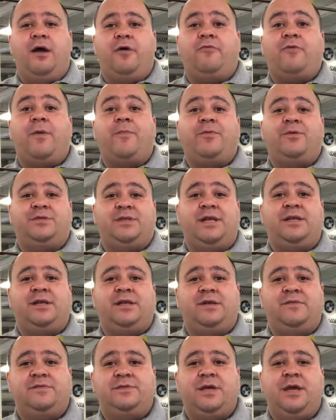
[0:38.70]

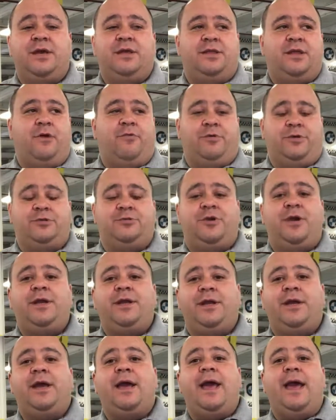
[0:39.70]
representatives that we're
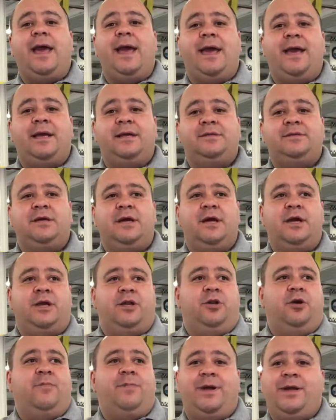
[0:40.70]
training. And
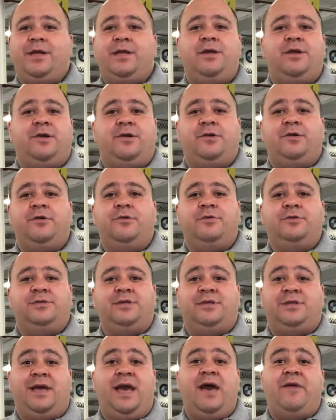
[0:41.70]
nobody here knows
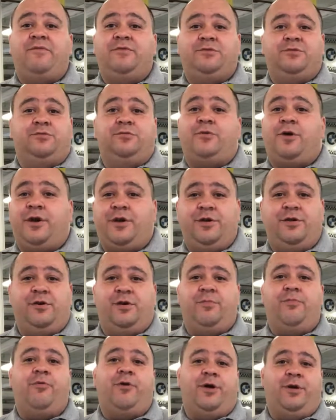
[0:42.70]
that they have a TrueCar
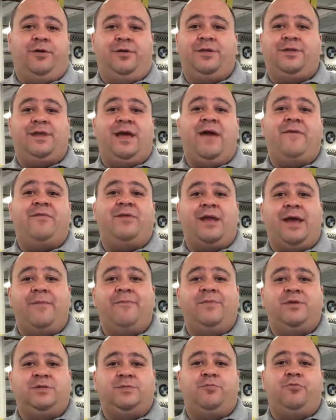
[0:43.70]
dealer portal, or that they have an
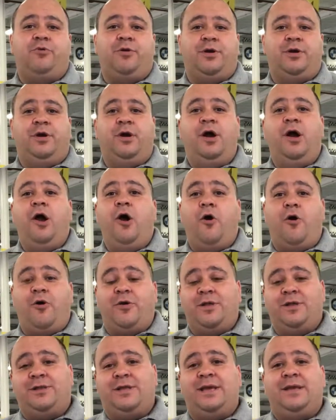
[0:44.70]
Edmunds portal, or
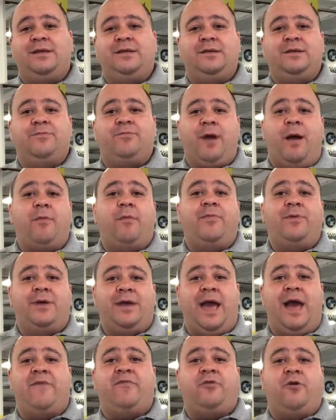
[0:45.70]
that they probably
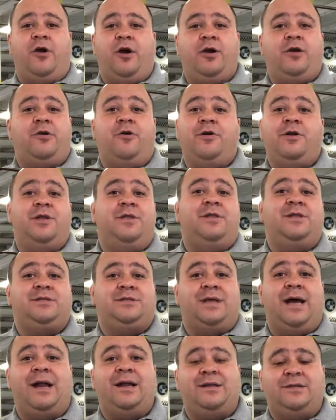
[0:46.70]
have car code and
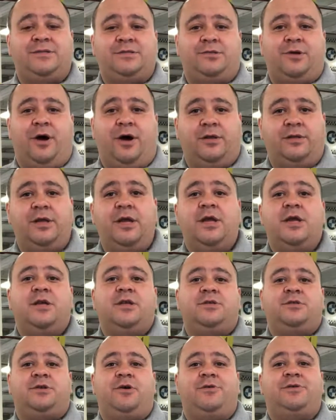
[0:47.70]
it's not installed.
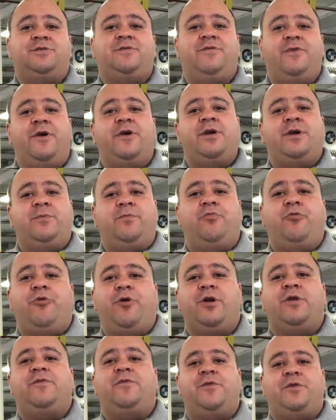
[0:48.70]
So it's very
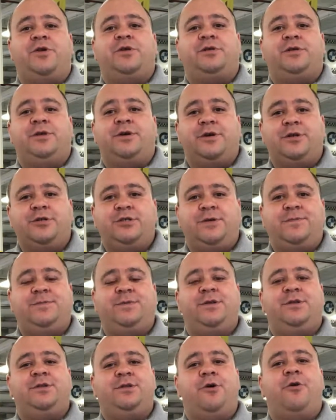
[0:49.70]
important for your dealership
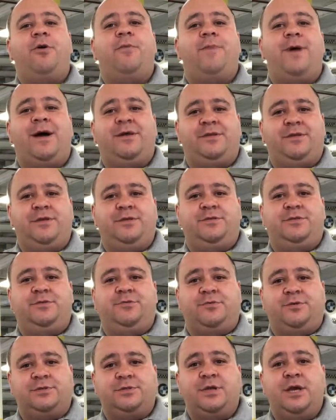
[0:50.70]
to know about these
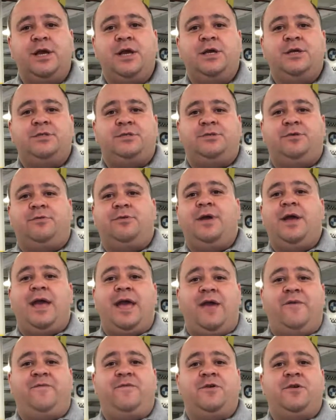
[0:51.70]
tools. So
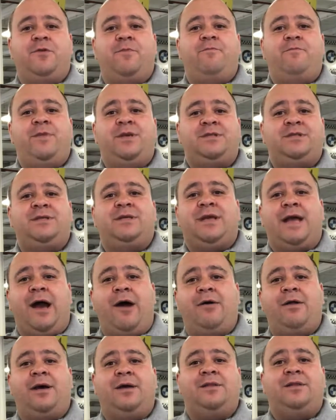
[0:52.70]
if you're missing
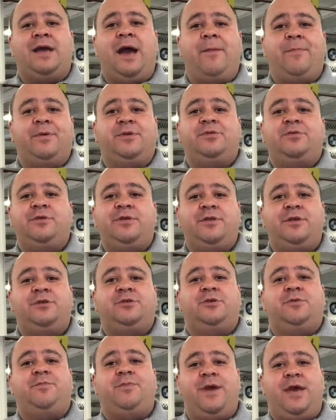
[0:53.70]
out on the opportunity
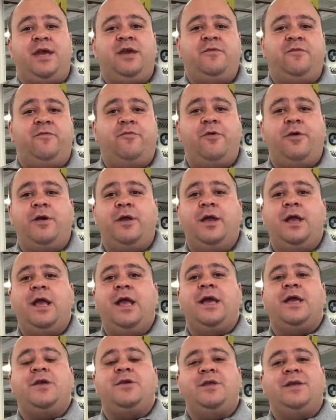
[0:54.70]
that you're paying for,
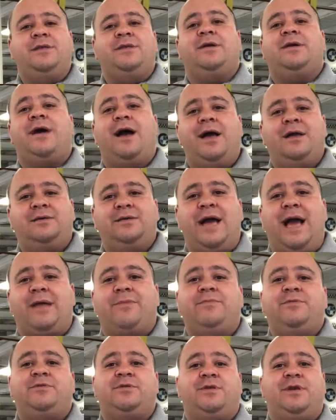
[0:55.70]
you need to
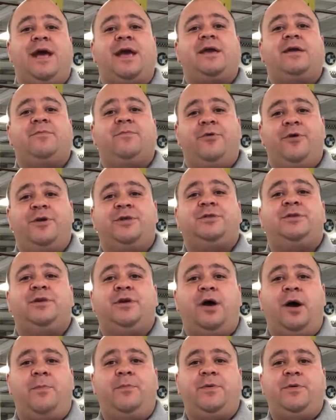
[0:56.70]
contact me so that I can personally
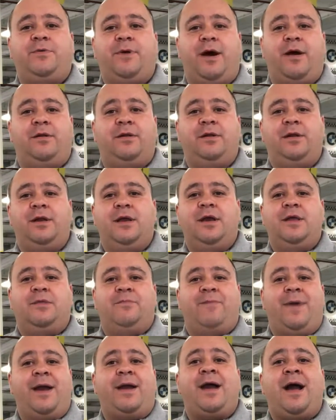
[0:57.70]
help you out.
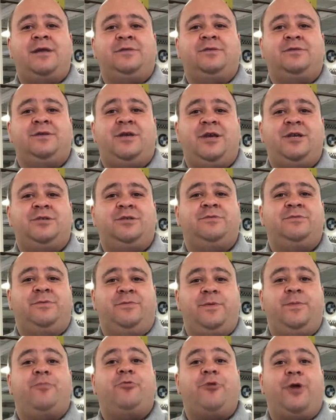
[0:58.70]
My consultation will
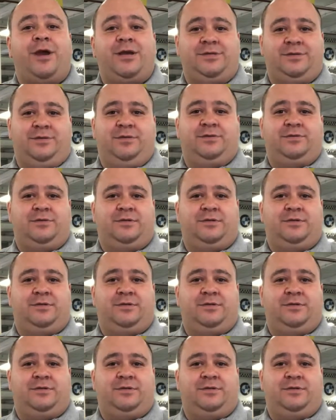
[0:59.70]
be priceless.